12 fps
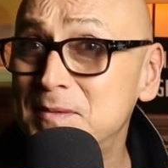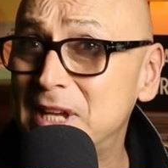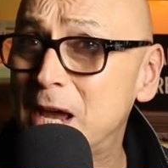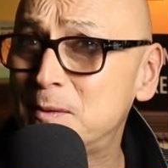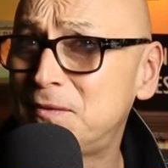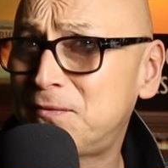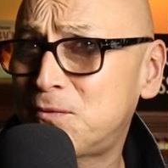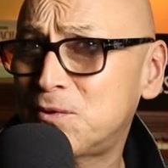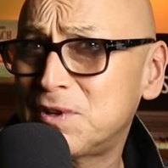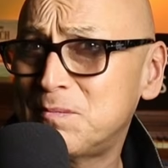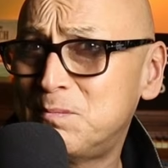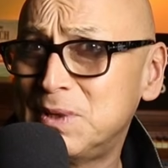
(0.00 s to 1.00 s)
time
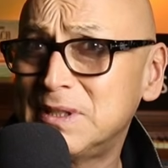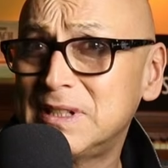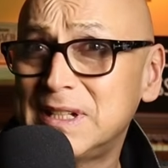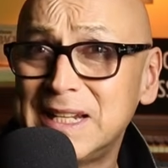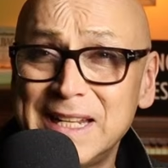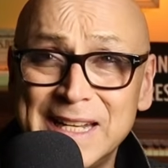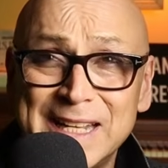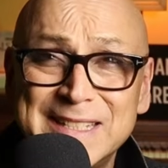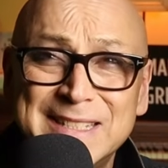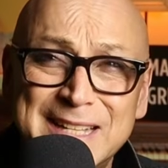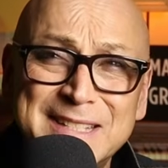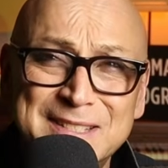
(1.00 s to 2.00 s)
affordability and
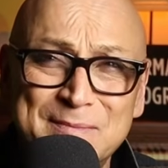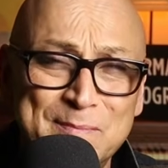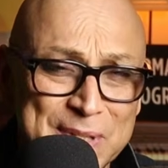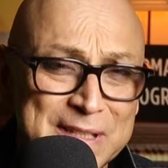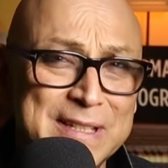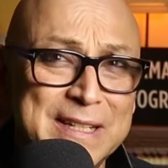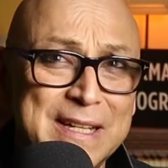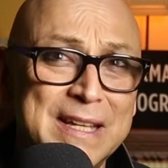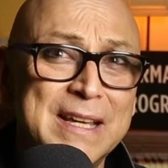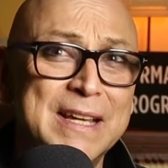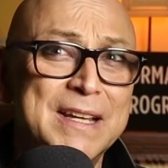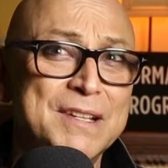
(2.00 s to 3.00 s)
accessibility.
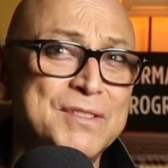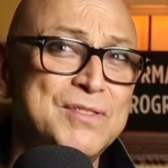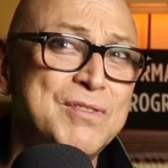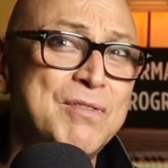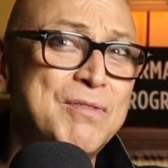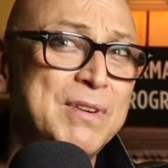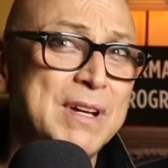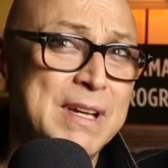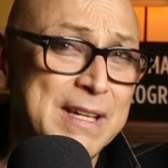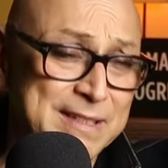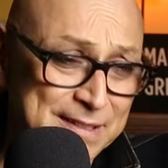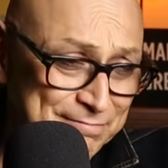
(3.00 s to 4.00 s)
So,
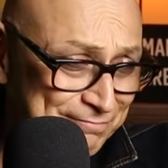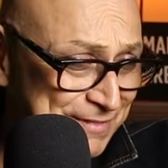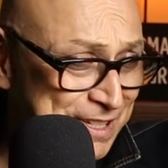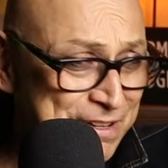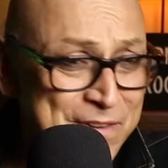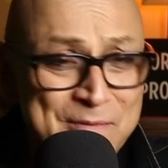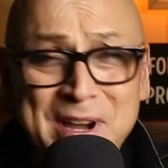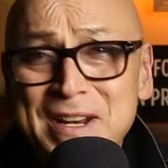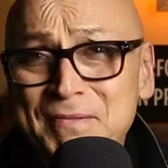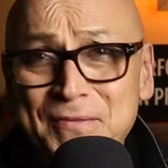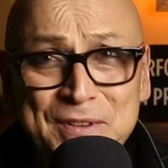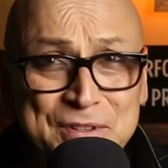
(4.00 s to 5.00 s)
you know
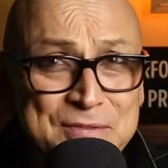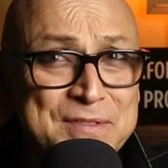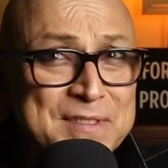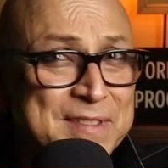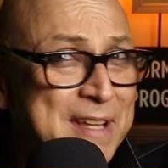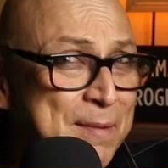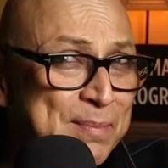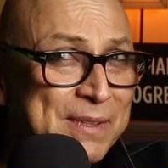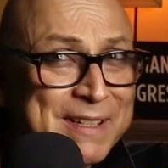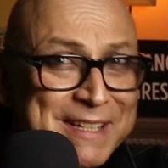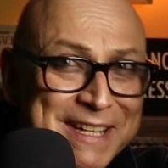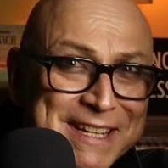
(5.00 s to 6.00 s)
what? For you
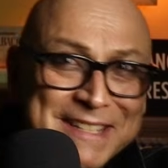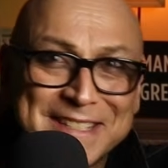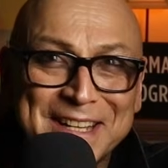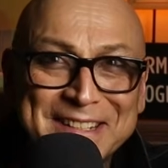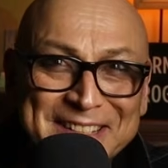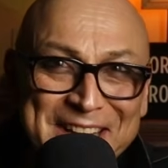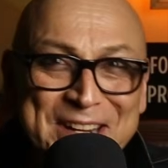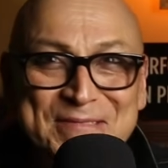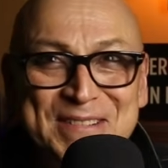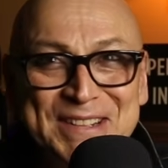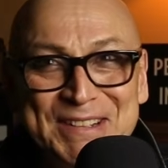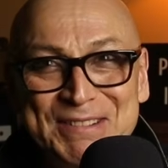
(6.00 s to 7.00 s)
Zeppelin kids out there who
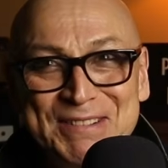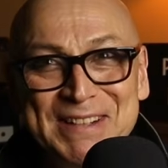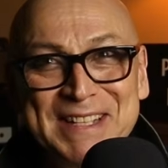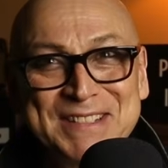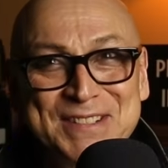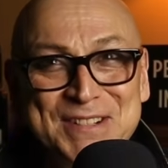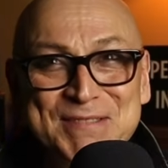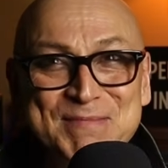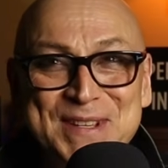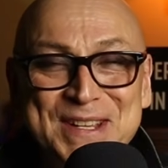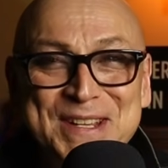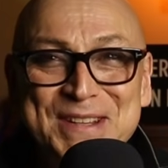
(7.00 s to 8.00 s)
want to look like
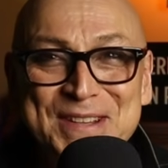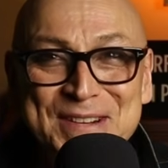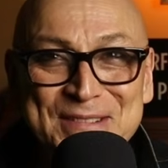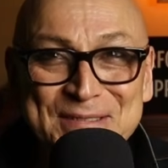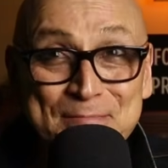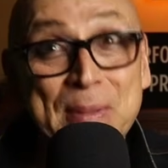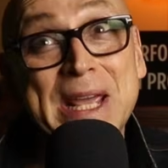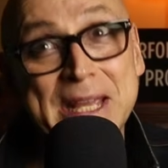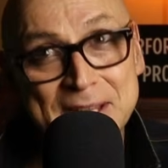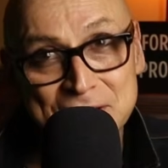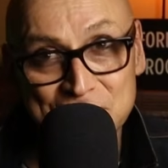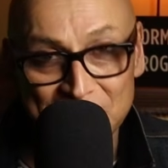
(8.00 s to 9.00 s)
Jimmy,
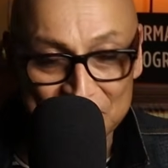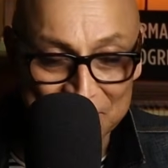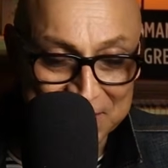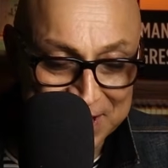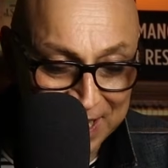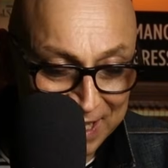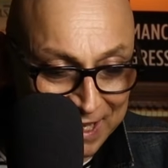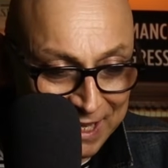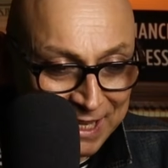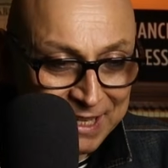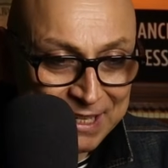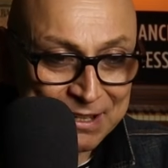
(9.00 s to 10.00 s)
Page, I should say,
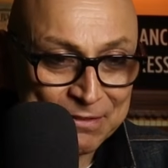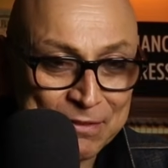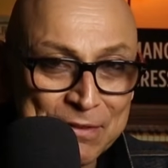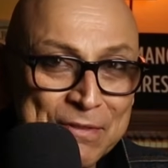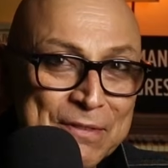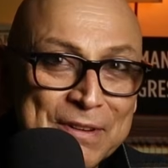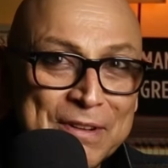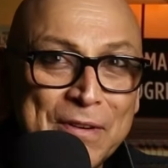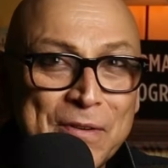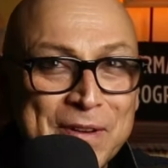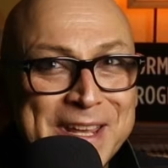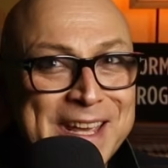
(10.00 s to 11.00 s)

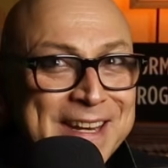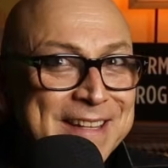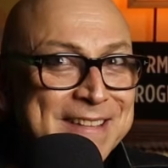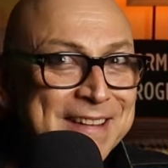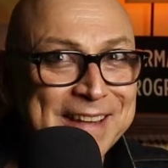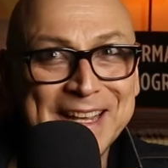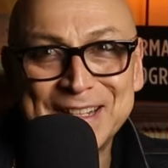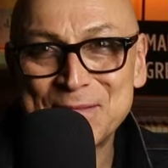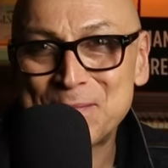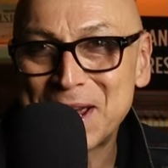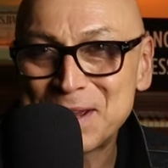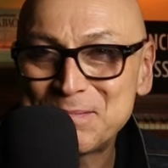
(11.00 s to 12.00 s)
or get into like the
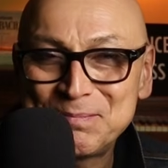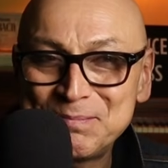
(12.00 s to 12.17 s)
Mike